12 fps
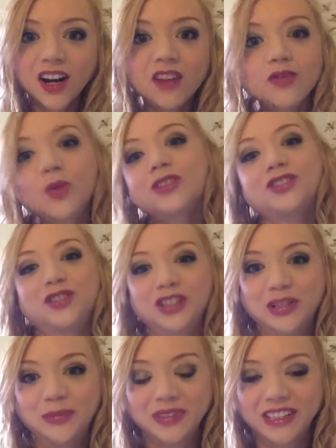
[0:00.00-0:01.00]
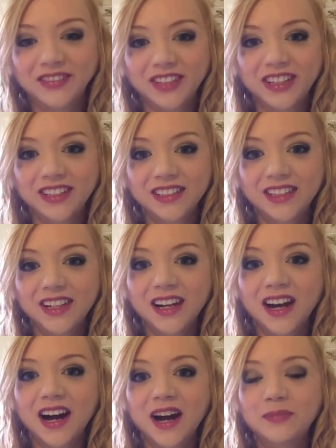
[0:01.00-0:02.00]
of course you're going to believe it.
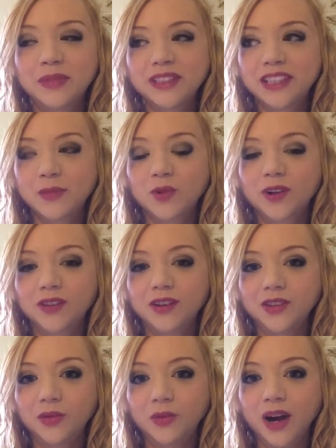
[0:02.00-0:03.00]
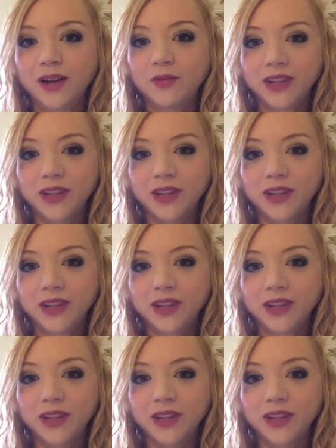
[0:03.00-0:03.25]
But somewhere along the way,